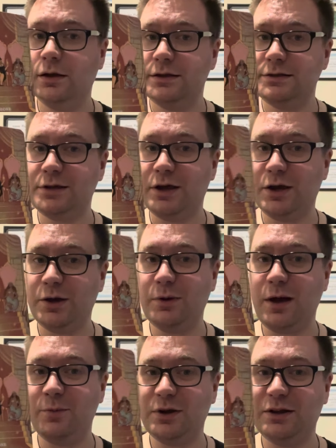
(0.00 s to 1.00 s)
So
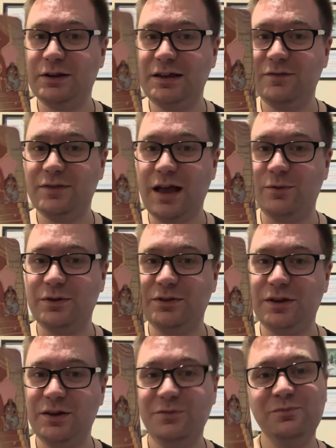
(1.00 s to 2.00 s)
I'm going to leave that with
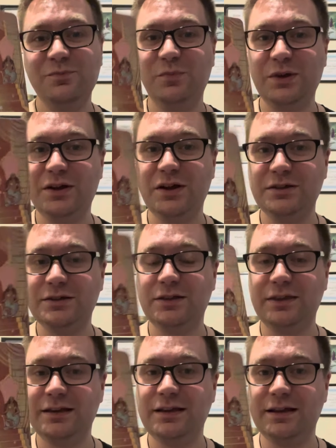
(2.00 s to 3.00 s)
you because I
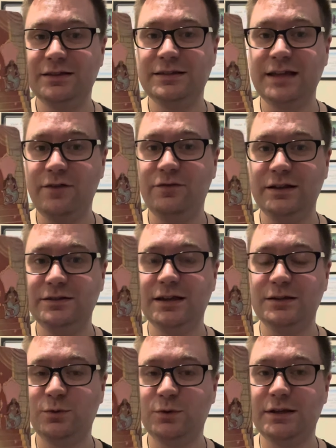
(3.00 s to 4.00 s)
think it definitely
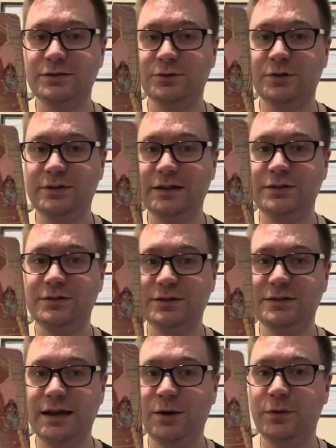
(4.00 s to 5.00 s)
says what it sort of needs to
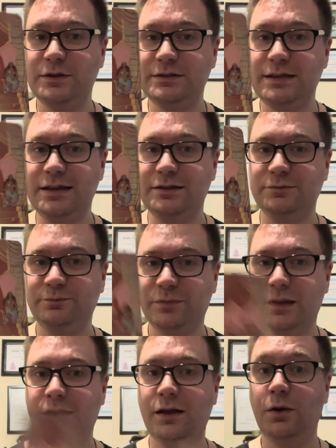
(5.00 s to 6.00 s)
say on the tin.
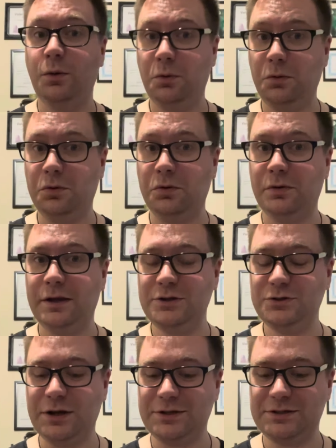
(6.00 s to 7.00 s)
Oh,
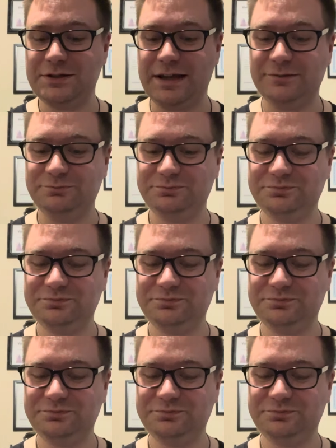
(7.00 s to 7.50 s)
interesting.